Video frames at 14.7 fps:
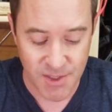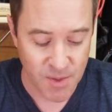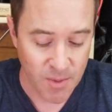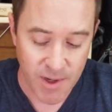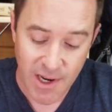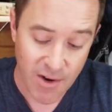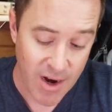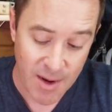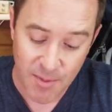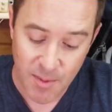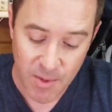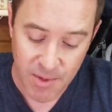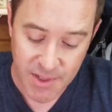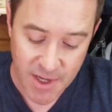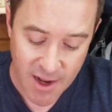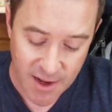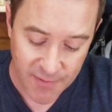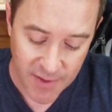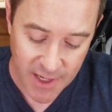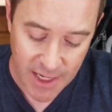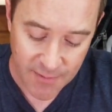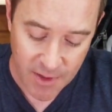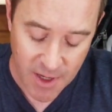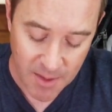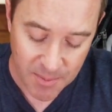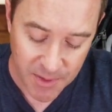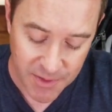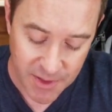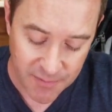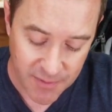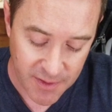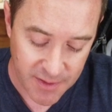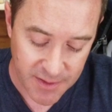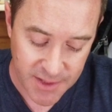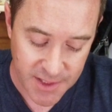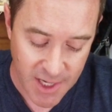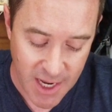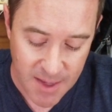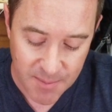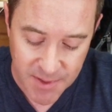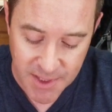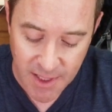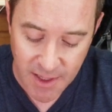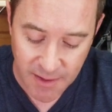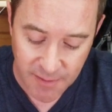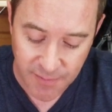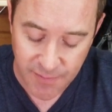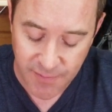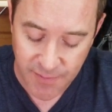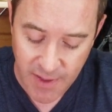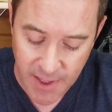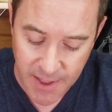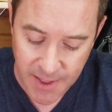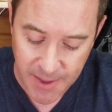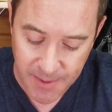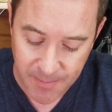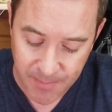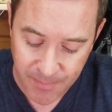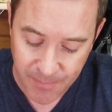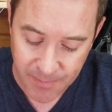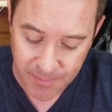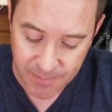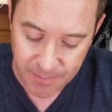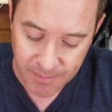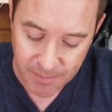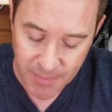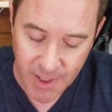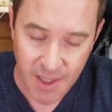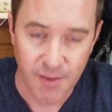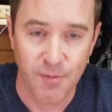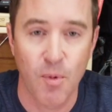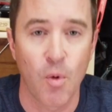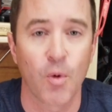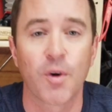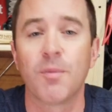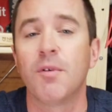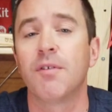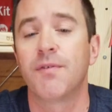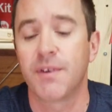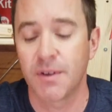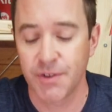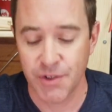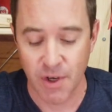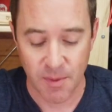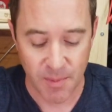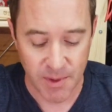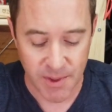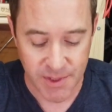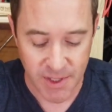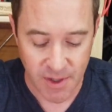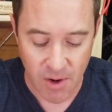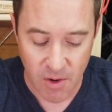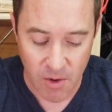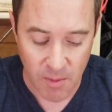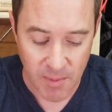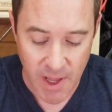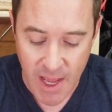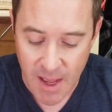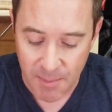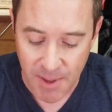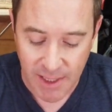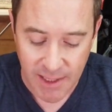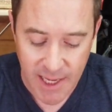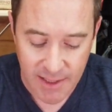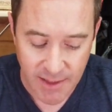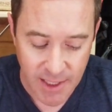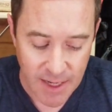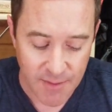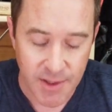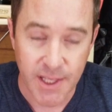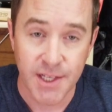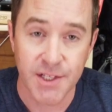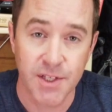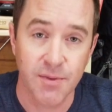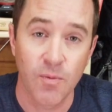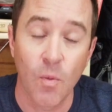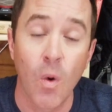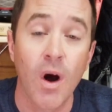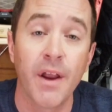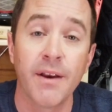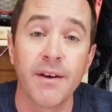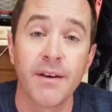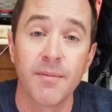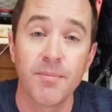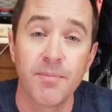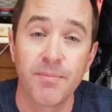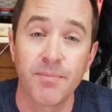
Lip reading: the one I grab the most often. I have a couple different types of kind of portable field sharpeners at home, but I like that everything's in one